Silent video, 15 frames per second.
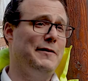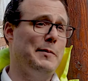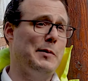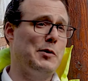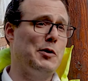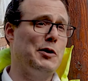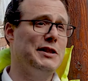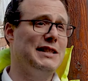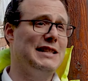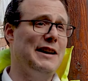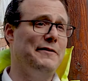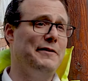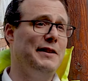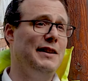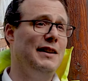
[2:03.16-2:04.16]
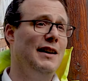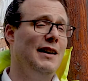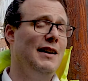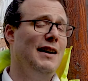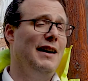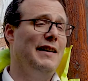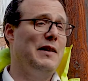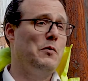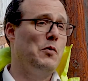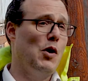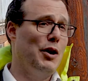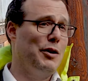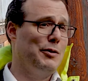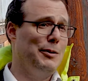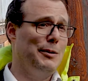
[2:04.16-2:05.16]
from across Devon and they
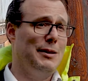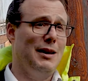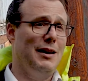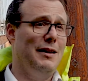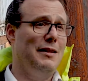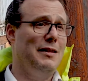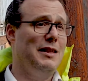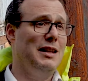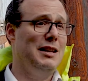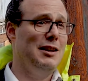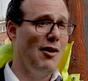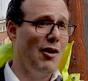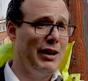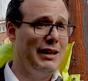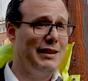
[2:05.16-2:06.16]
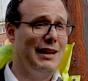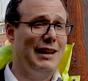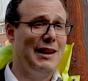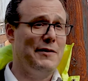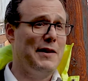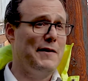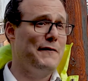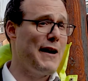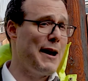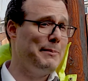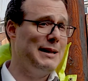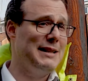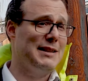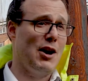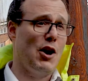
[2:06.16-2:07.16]
worked through the, the night, they left their
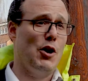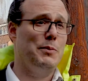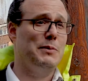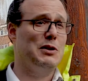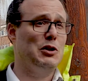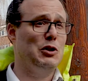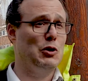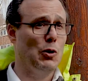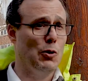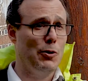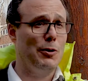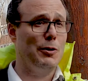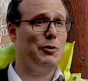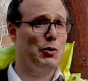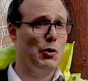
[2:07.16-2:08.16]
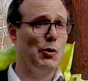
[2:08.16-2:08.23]
families at home to door,